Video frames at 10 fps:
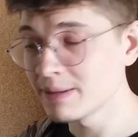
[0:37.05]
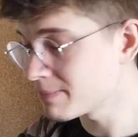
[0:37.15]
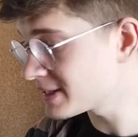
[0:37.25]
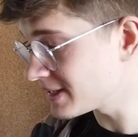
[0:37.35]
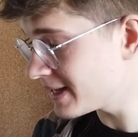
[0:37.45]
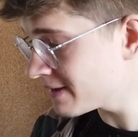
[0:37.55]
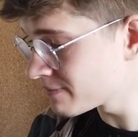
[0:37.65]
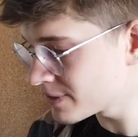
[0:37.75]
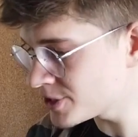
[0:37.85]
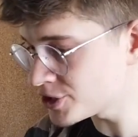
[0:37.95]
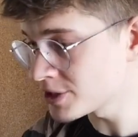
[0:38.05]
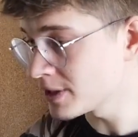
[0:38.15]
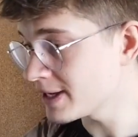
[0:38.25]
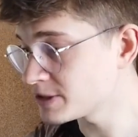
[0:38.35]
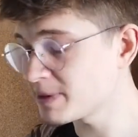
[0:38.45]
but in average,
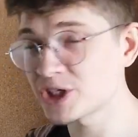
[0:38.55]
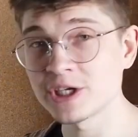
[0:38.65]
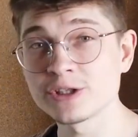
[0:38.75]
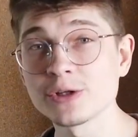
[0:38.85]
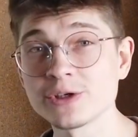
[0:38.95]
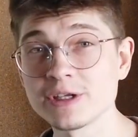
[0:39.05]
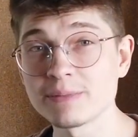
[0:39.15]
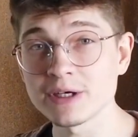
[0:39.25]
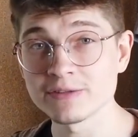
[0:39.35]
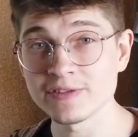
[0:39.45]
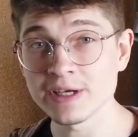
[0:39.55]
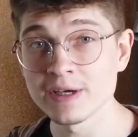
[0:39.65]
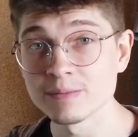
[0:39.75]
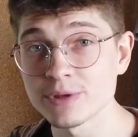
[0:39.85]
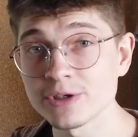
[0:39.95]
especially talking about the
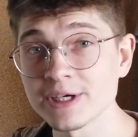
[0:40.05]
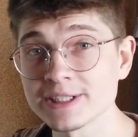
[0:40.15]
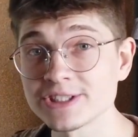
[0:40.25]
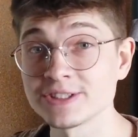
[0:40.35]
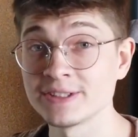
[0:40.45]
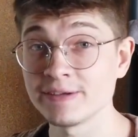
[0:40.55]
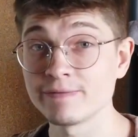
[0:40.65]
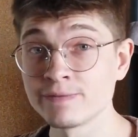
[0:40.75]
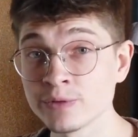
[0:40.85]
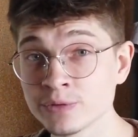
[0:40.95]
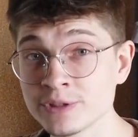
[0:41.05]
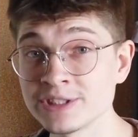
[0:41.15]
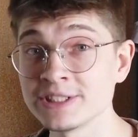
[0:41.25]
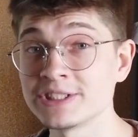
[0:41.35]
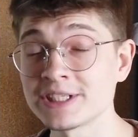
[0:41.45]
products, the food,
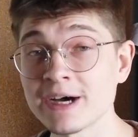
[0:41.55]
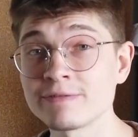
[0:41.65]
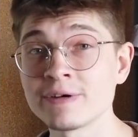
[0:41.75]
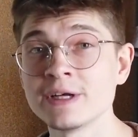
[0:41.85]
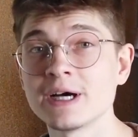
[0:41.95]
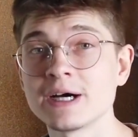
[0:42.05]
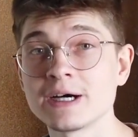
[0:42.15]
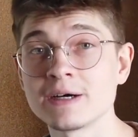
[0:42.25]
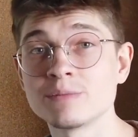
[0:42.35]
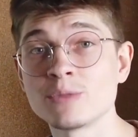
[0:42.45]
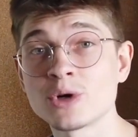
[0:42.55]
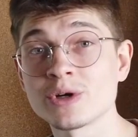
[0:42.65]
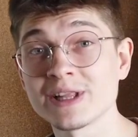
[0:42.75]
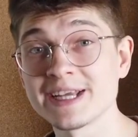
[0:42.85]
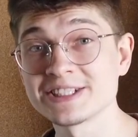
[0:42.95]
the stuff, more
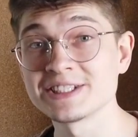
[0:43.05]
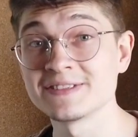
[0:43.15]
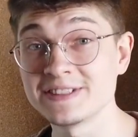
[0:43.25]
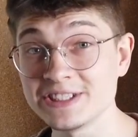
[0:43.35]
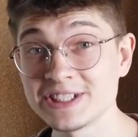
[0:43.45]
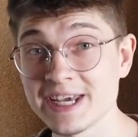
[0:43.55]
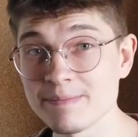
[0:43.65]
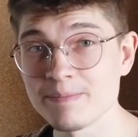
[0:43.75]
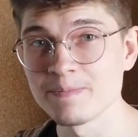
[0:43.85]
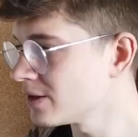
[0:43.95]
or less the same.